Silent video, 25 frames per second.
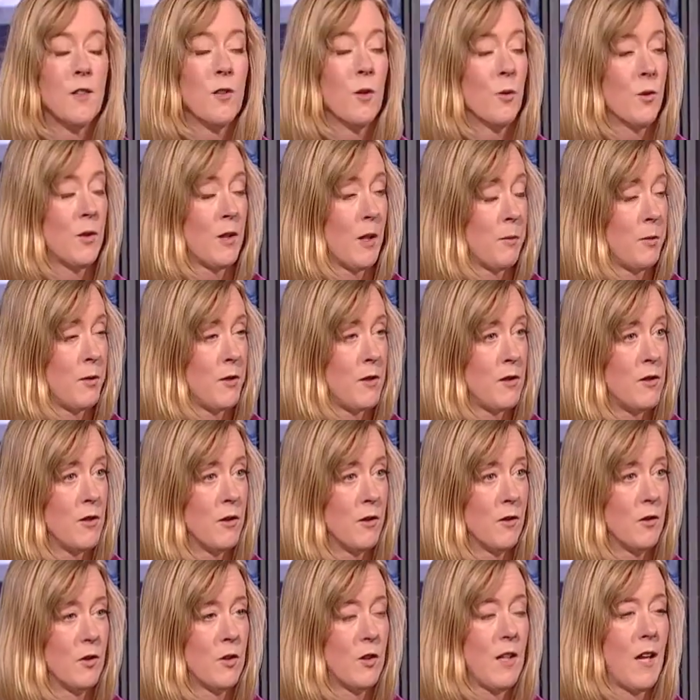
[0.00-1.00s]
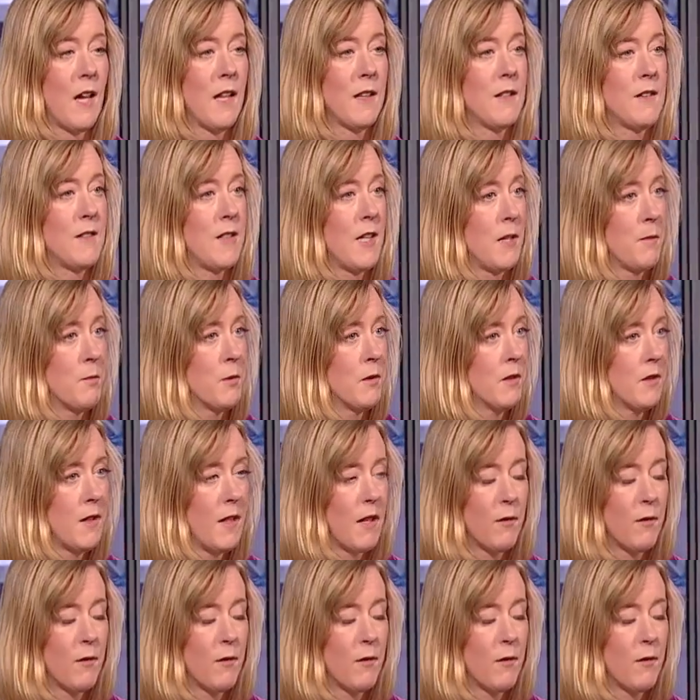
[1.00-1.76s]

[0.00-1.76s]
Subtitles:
no substitutes. At the table,